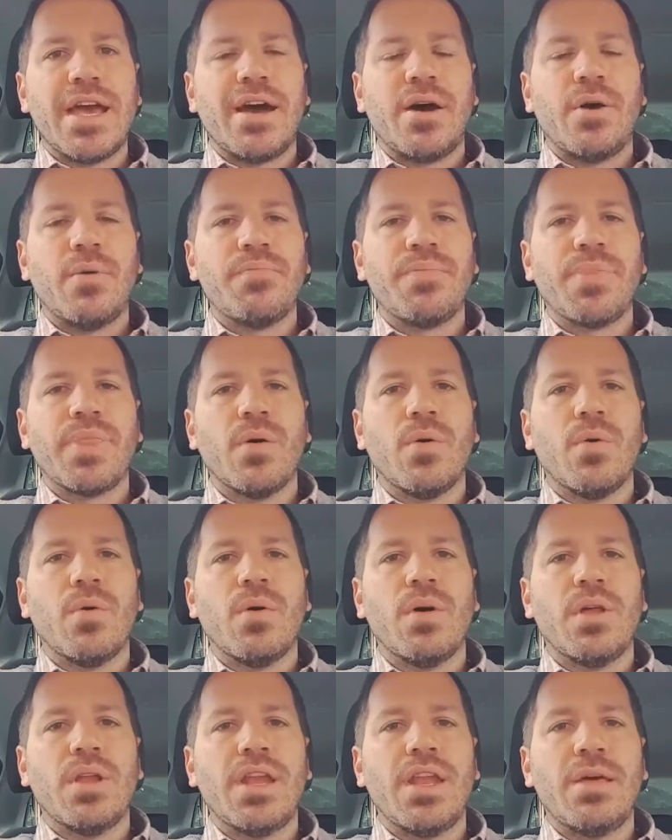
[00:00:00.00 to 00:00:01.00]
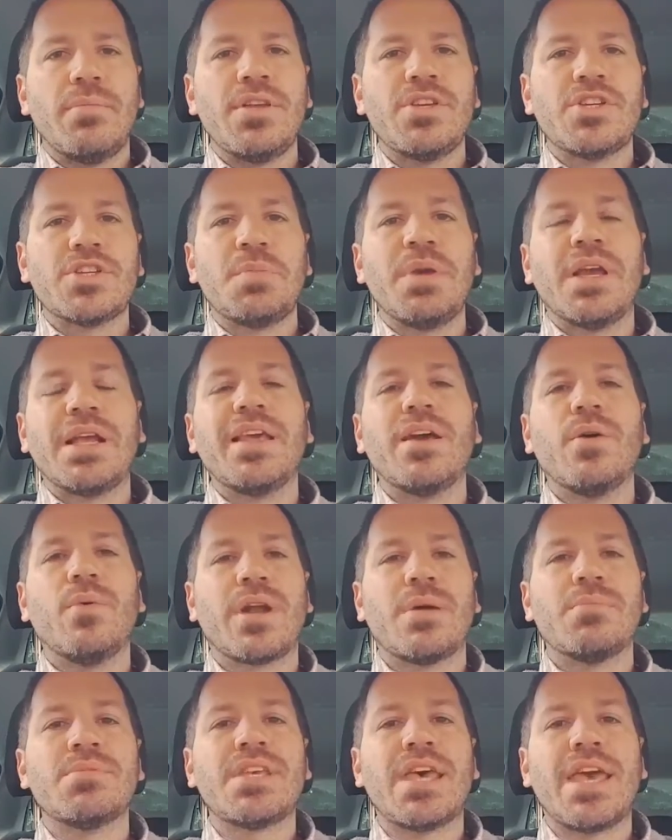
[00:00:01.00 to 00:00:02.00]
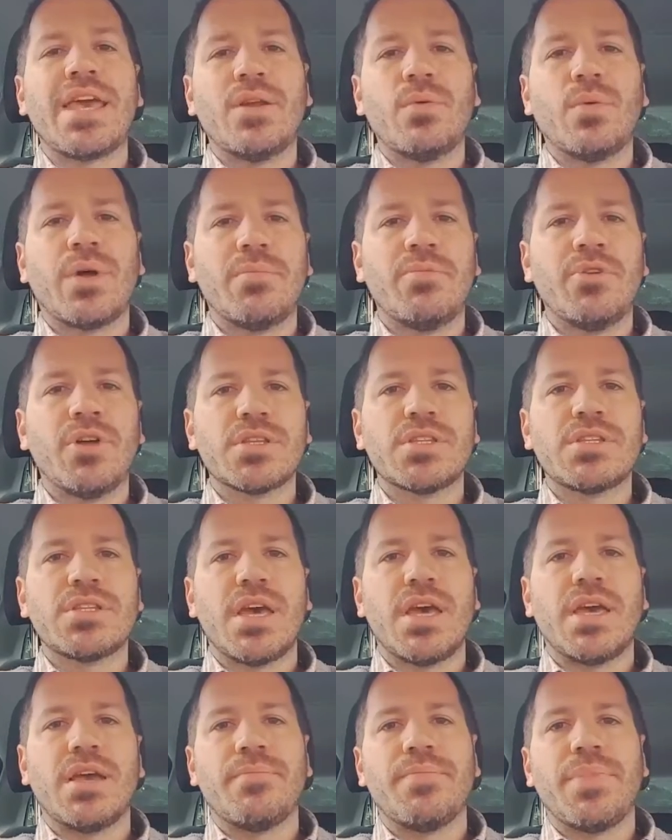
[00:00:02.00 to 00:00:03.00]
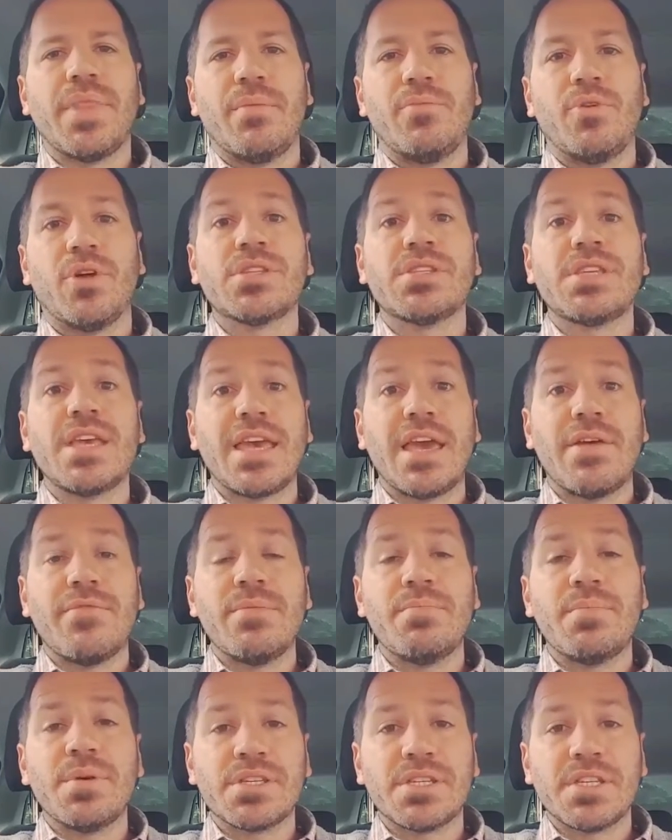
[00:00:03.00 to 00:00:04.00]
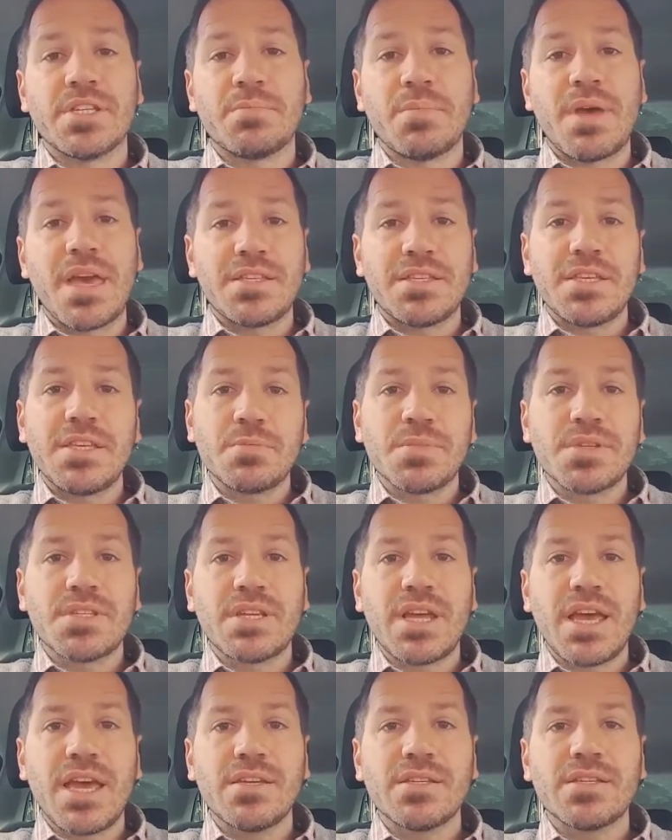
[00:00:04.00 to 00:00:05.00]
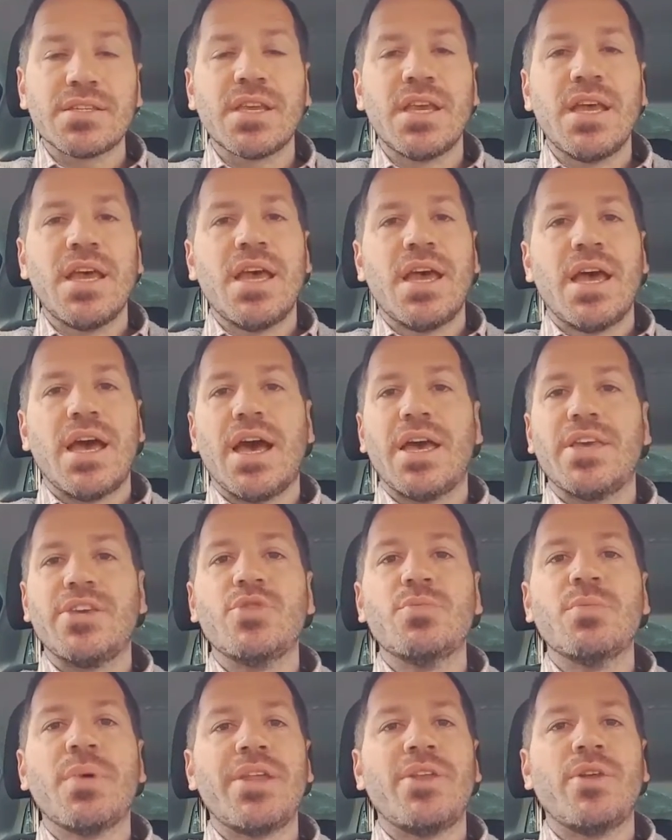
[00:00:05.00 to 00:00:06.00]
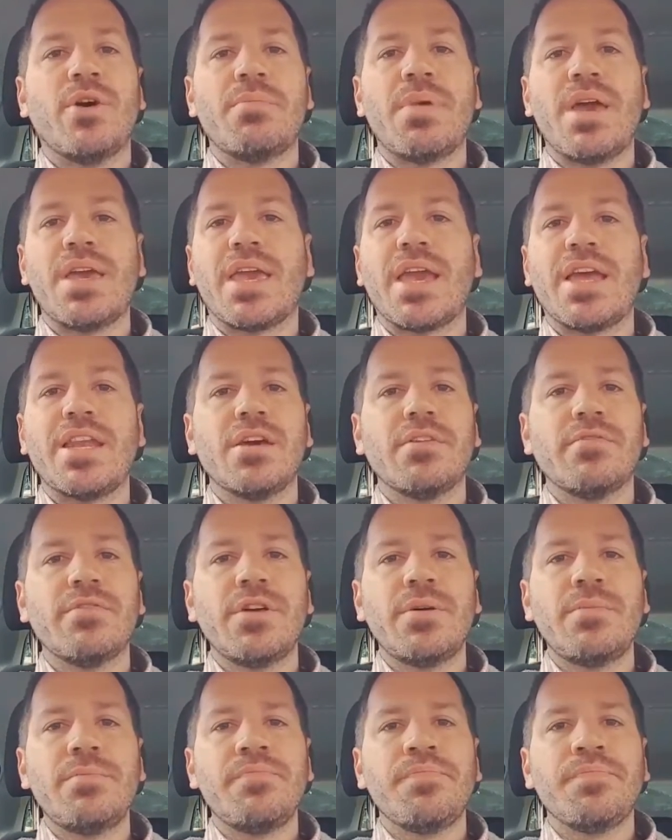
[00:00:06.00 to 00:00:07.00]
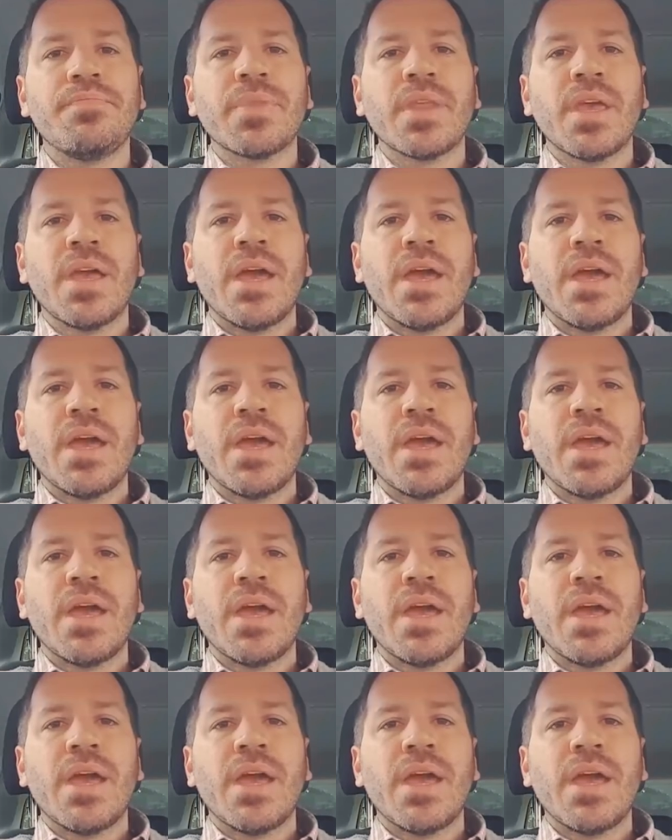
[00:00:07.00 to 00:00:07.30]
Now, let me just be clear what I'm saying and what I'm not saying. I'm not saying every business makes these mistakes. You might not make any of them.